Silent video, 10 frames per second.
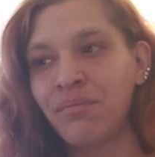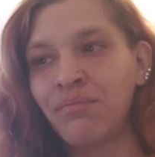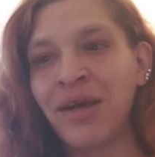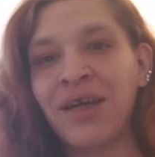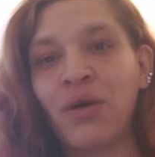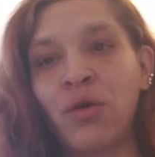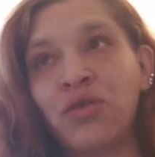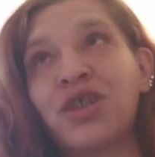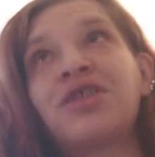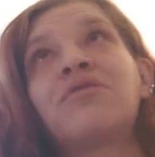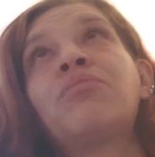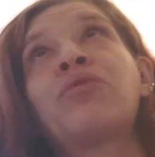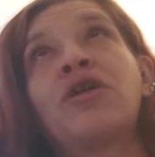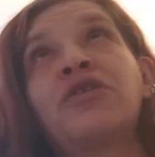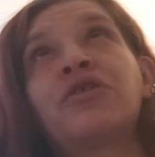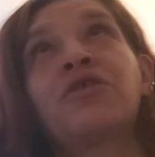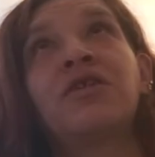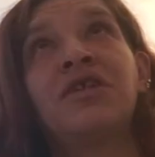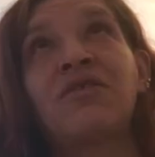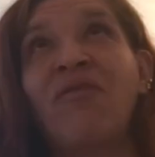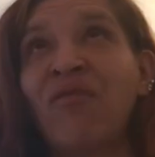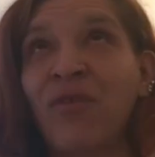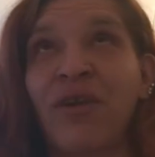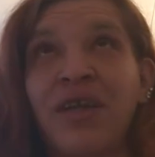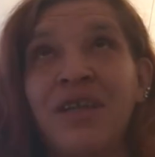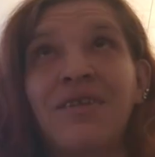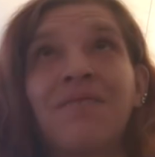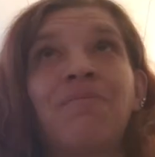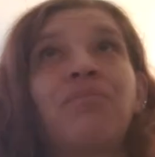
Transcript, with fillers: my oldest brother is Frank.